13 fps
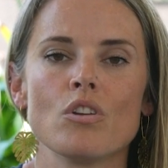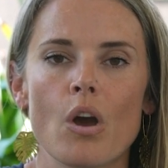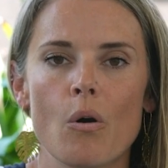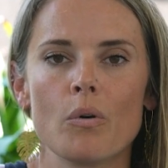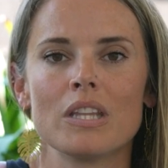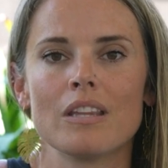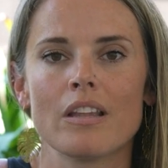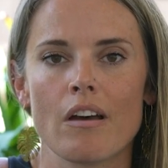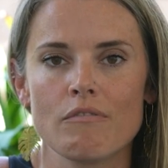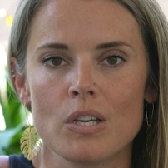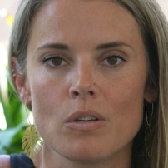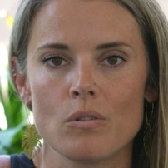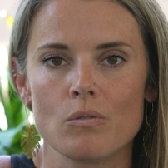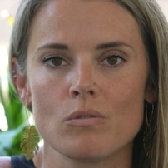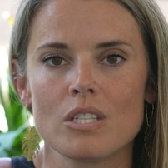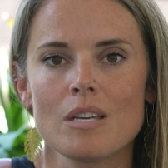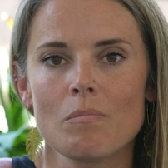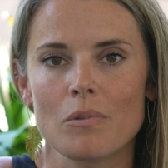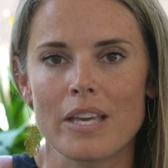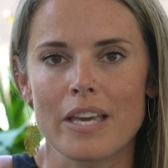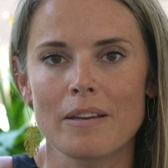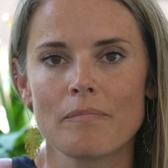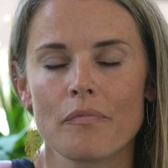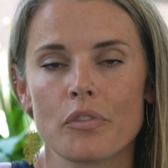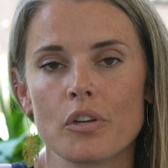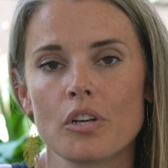know and love you
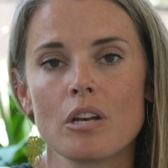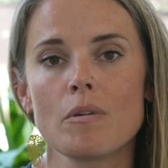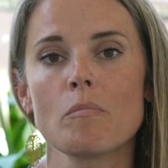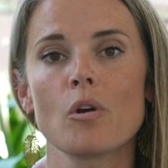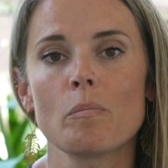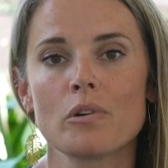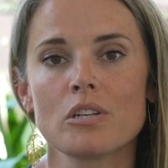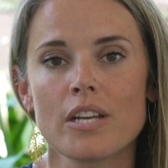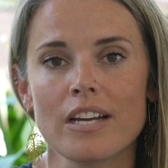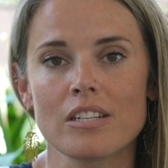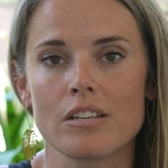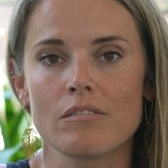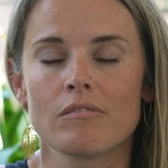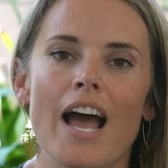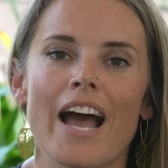deeply, they're going to be more protective.